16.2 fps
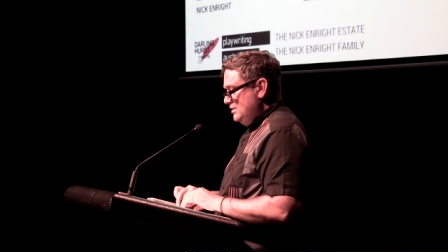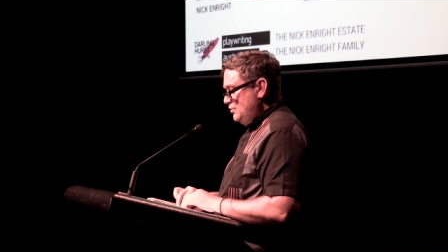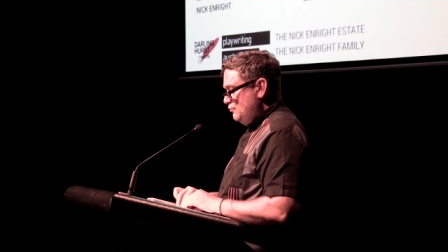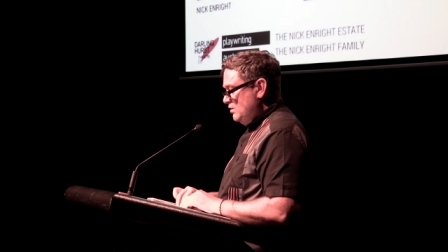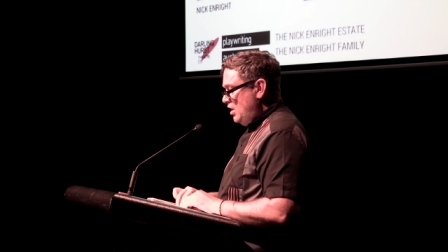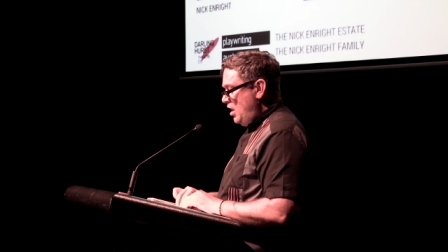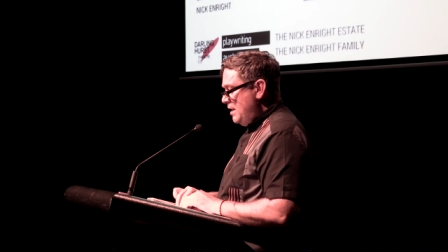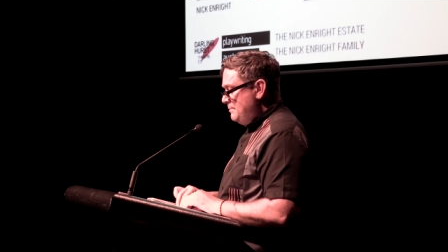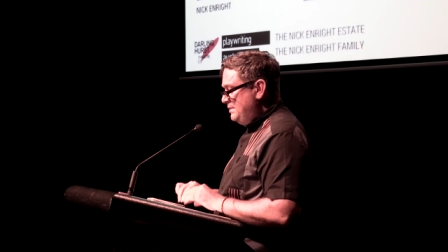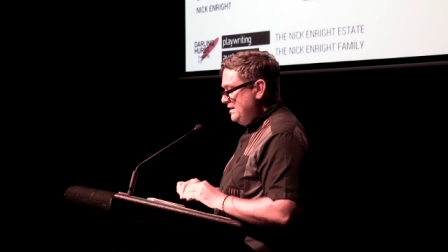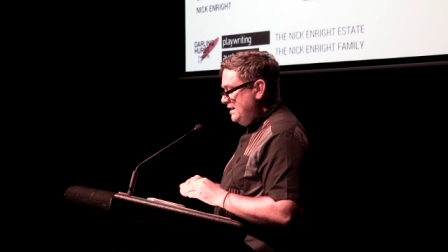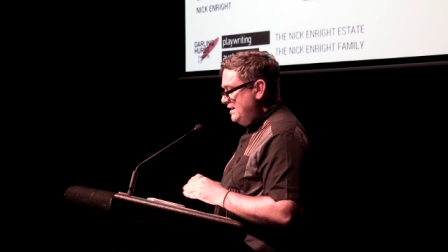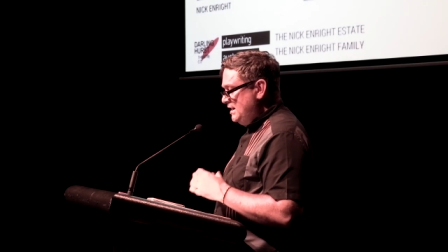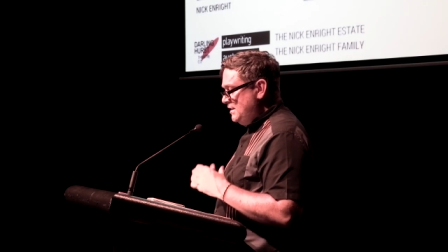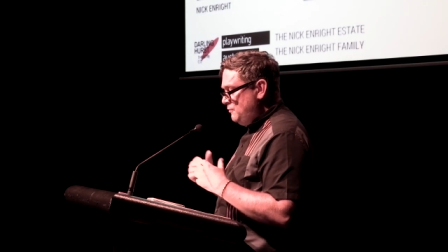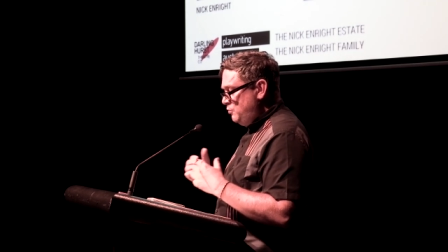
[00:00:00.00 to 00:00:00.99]
the
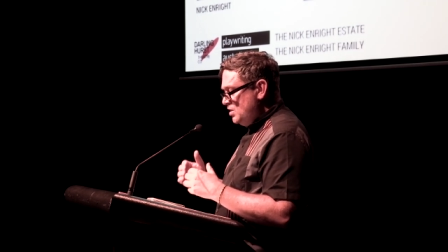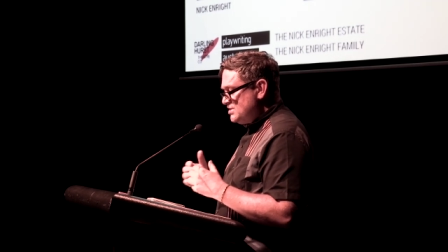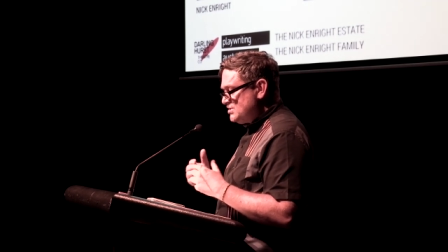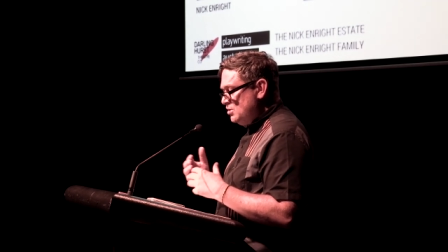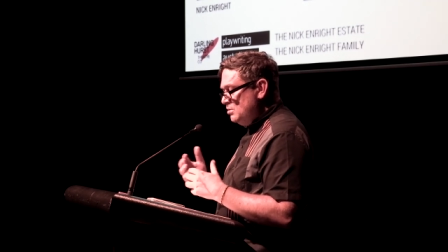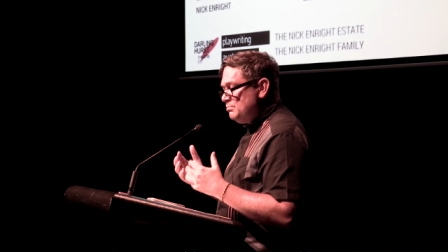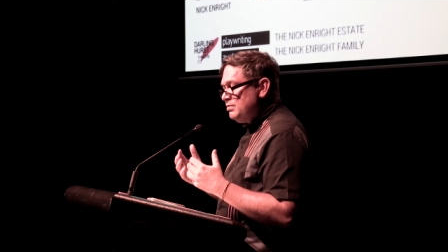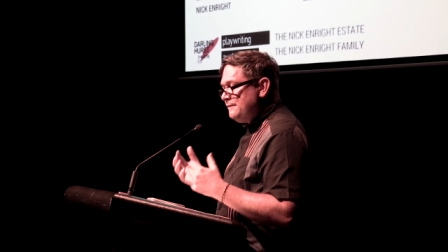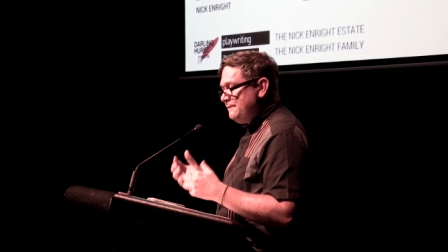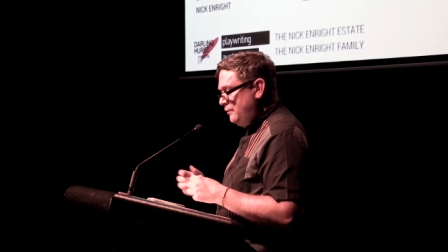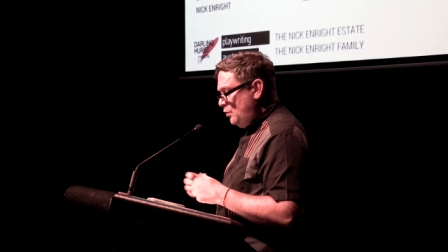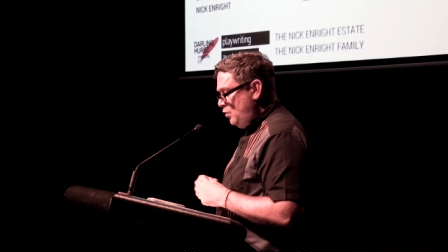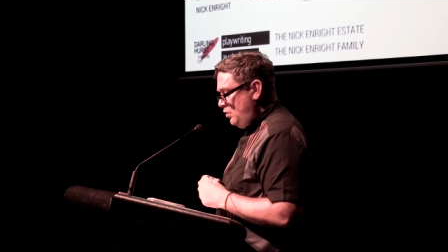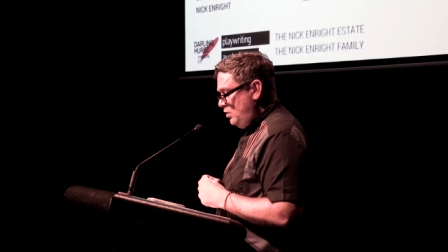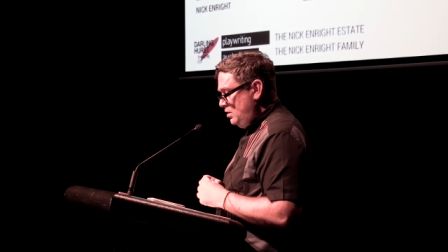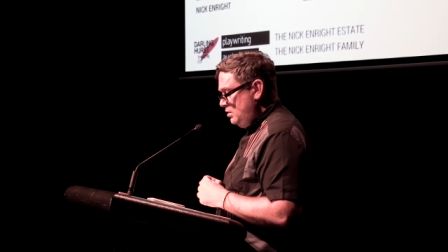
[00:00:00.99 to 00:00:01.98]
reliability of what has gone
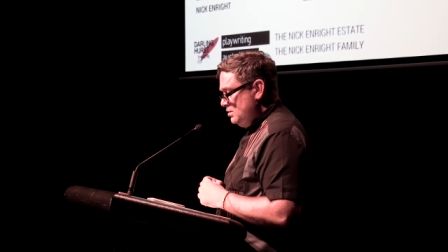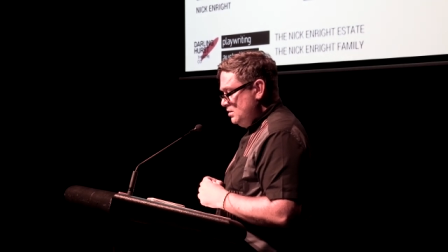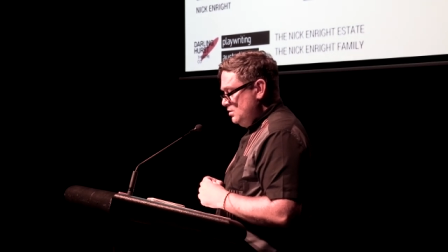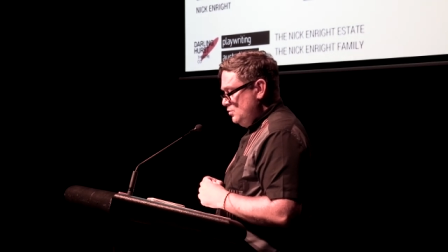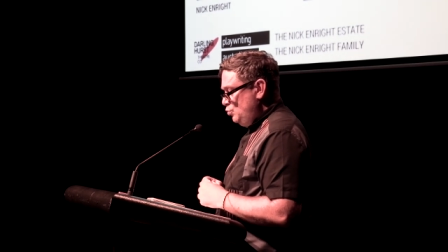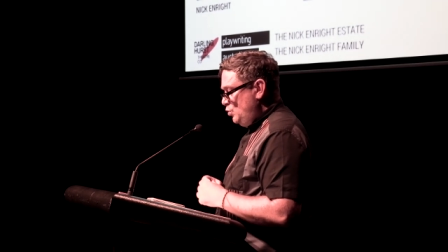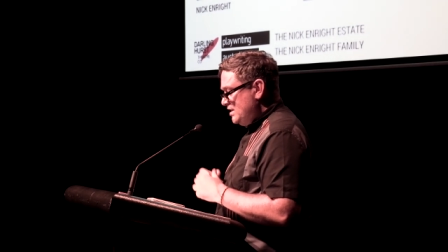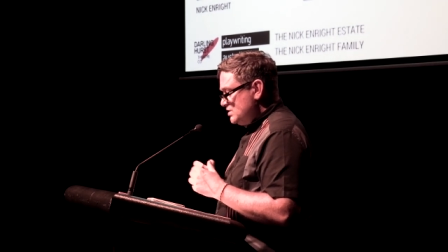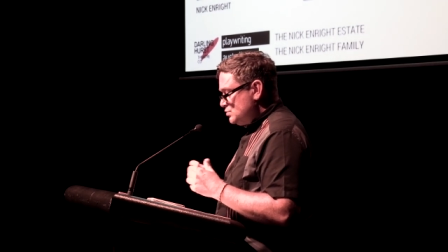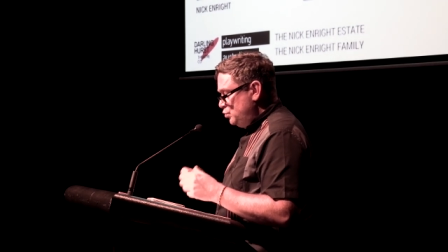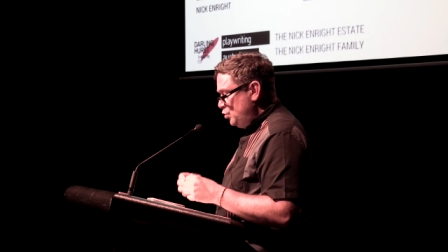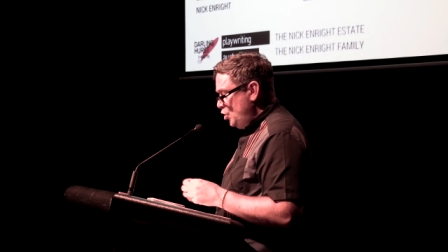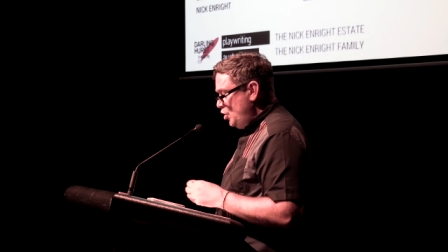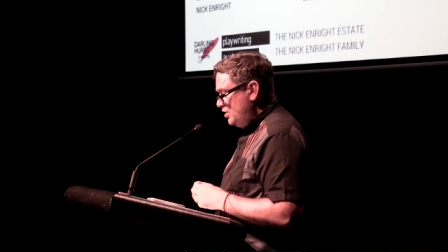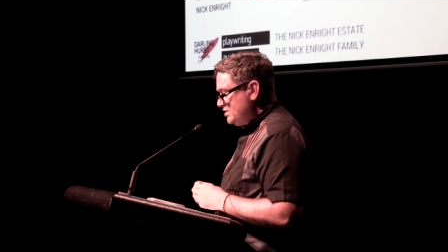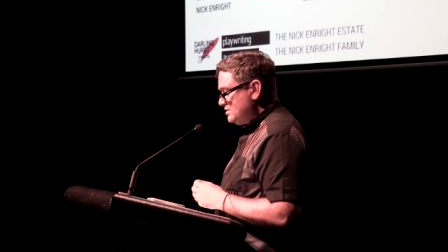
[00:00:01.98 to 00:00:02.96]
before, what has
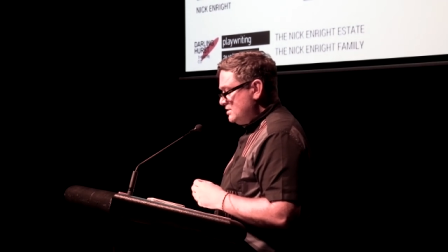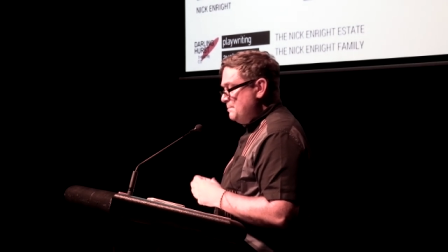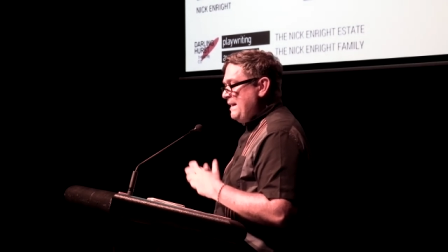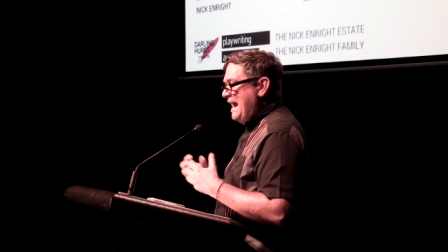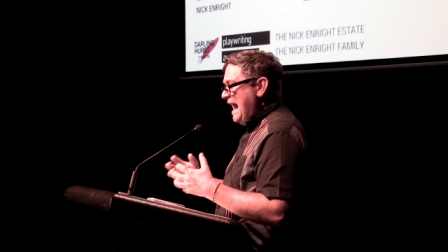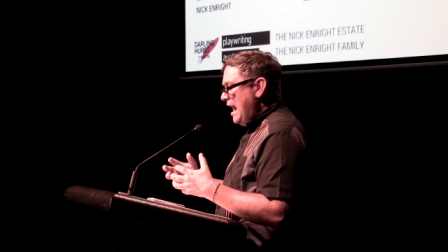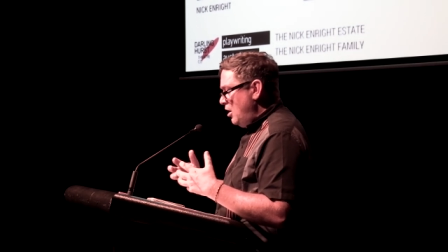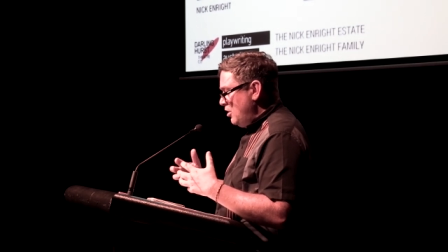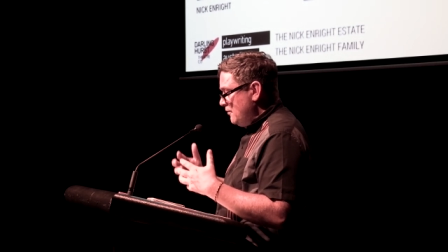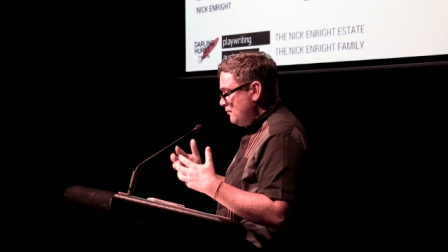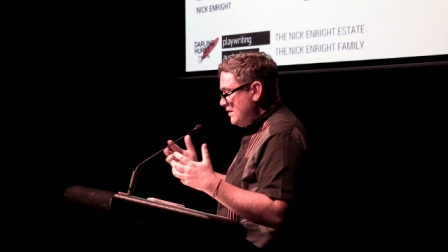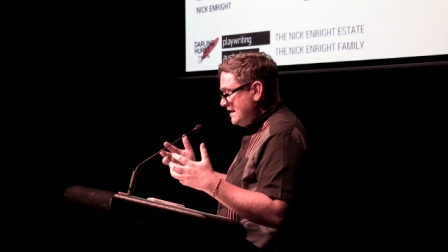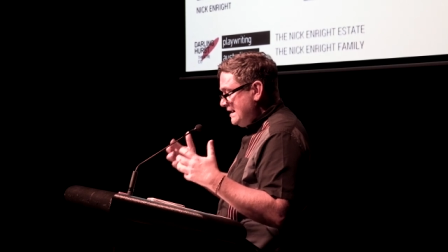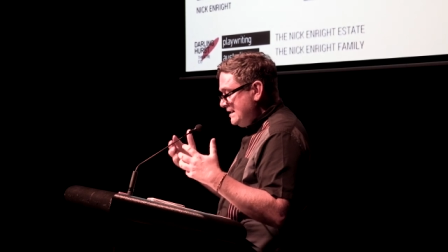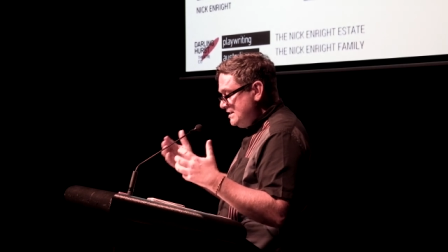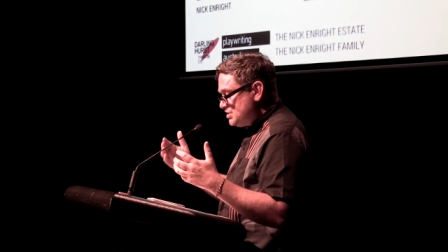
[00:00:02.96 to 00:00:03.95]
worked, the power of
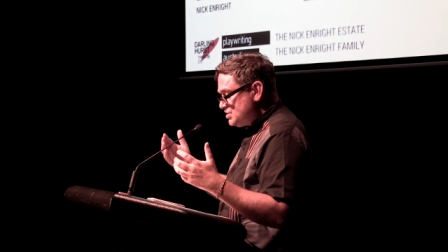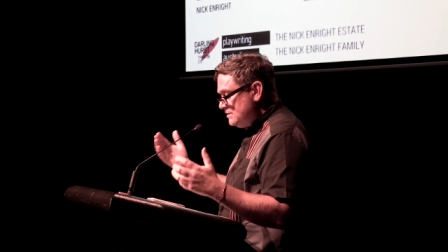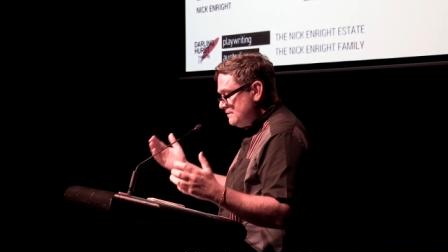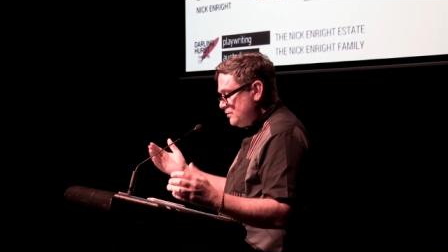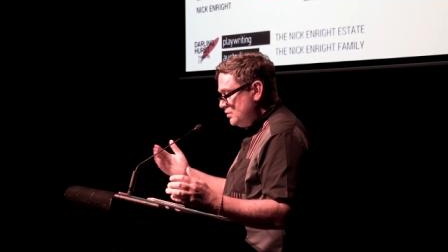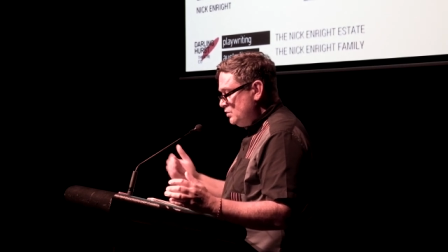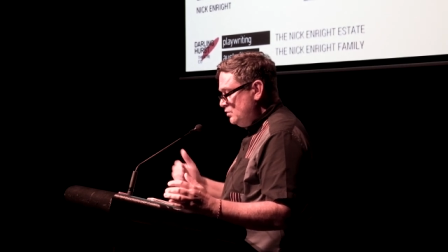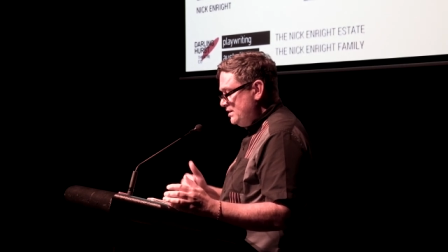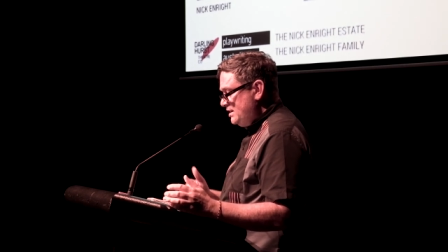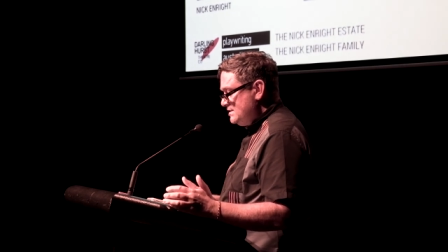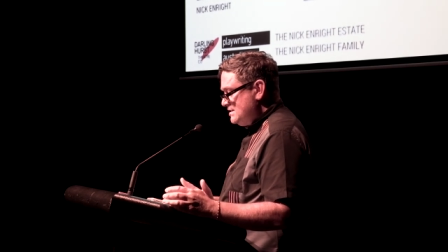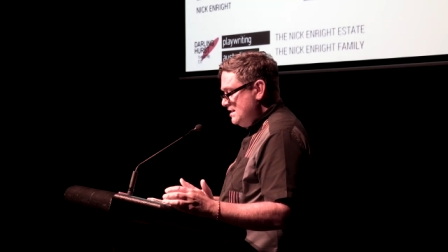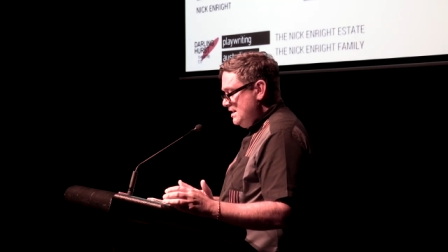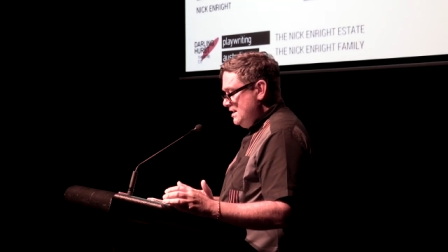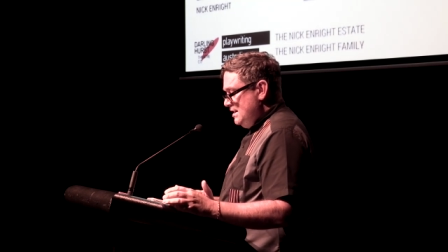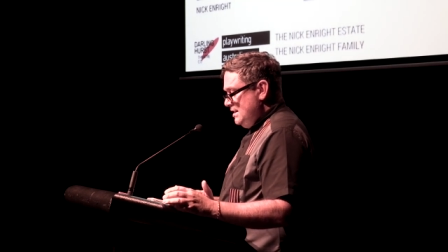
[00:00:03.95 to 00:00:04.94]
recognition for an audience.